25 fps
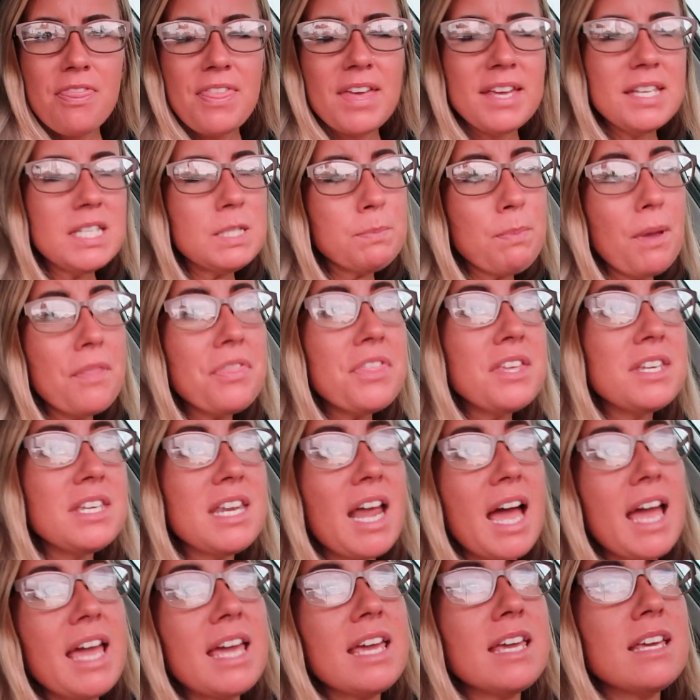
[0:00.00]
they spent the
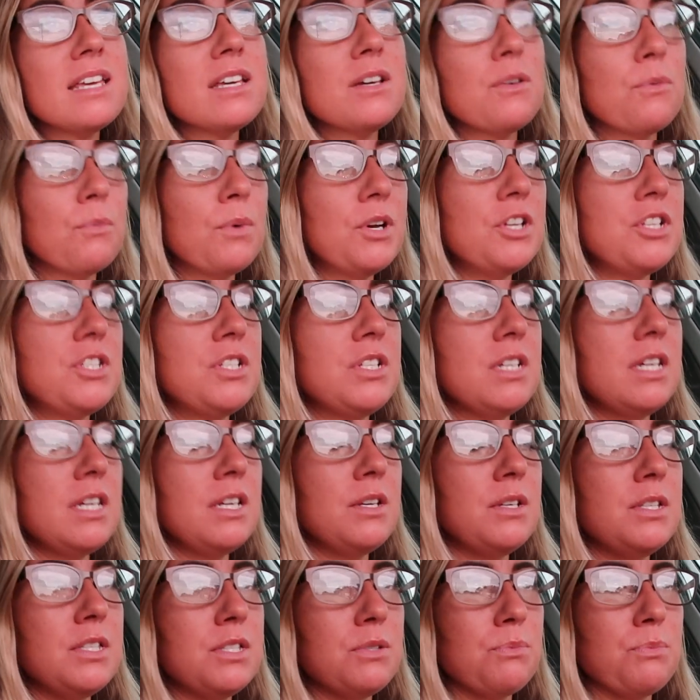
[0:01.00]
night, which
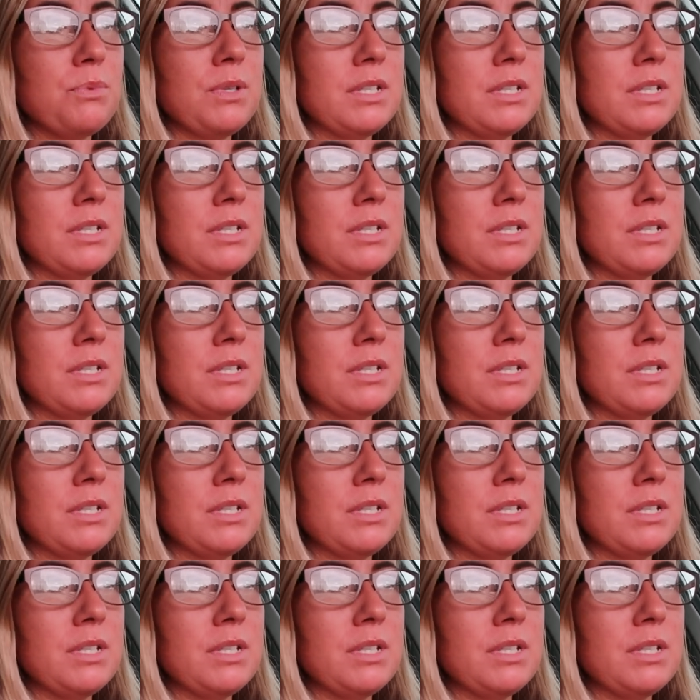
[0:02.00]
is